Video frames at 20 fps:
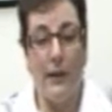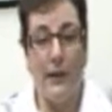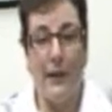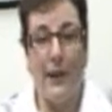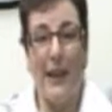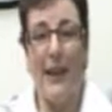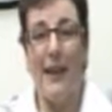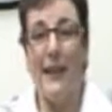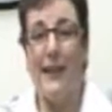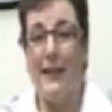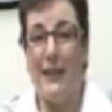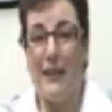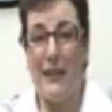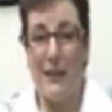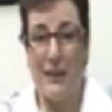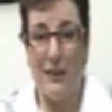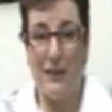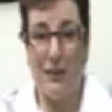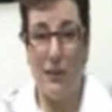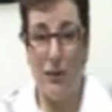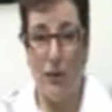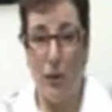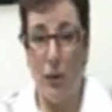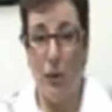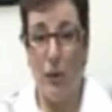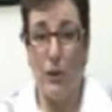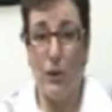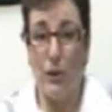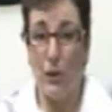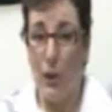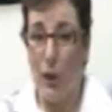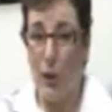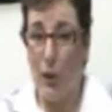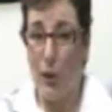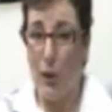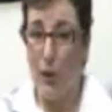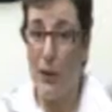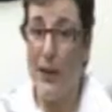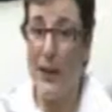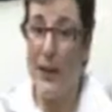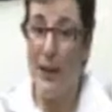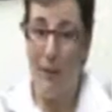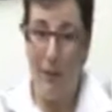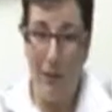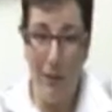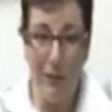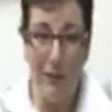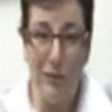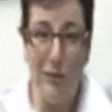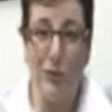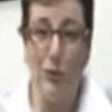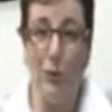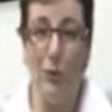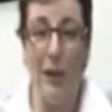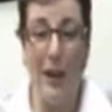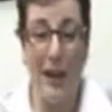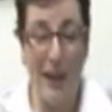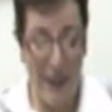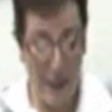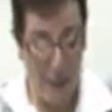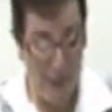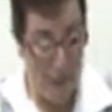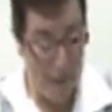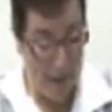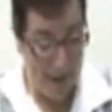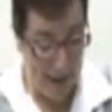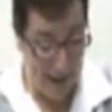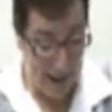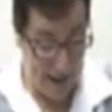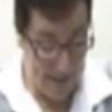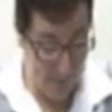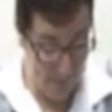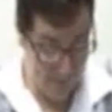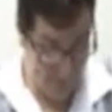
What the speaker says: just not show how old you are, the better.